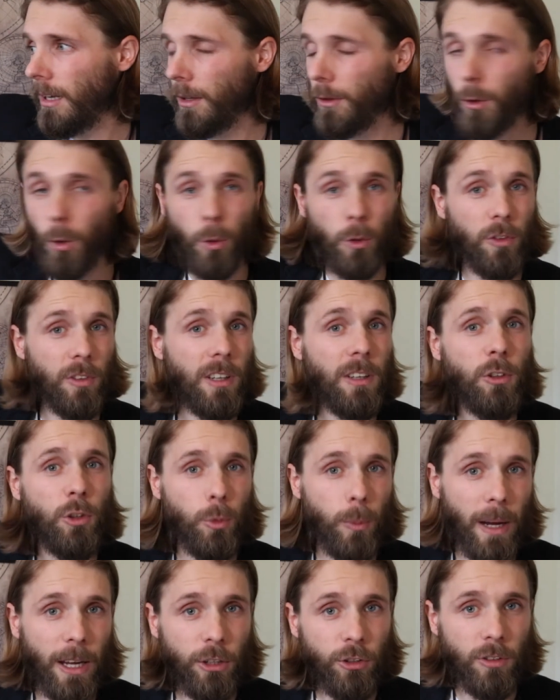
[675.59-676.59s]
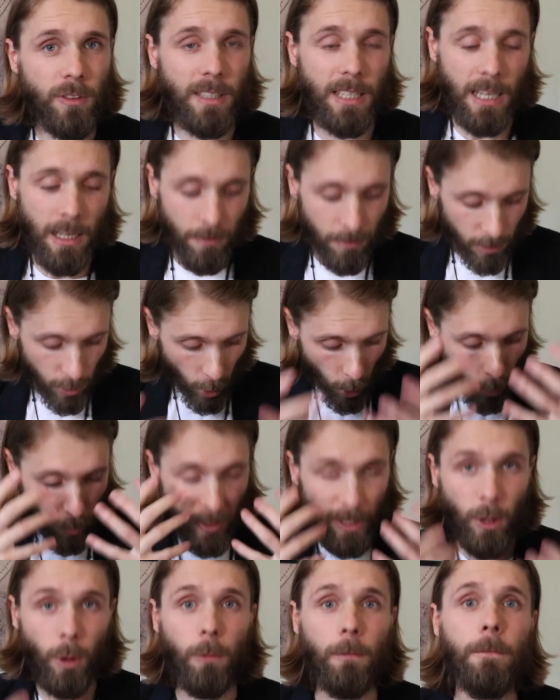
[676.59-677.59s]
those situations even though we
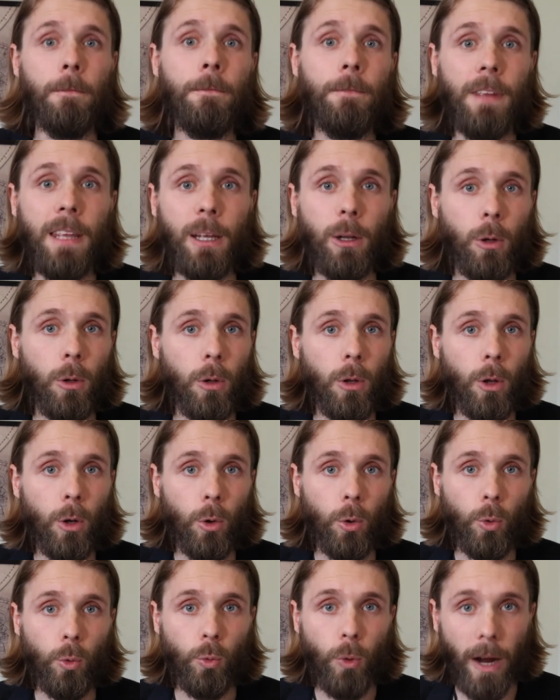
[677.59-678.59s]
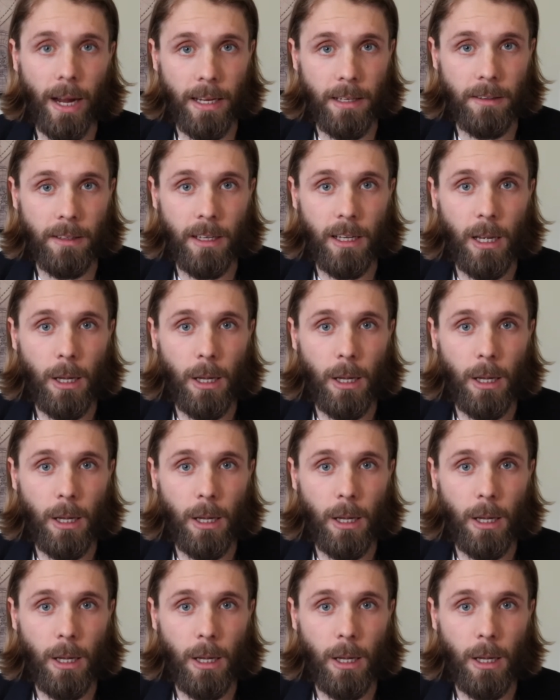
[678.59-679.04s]
don't feel right.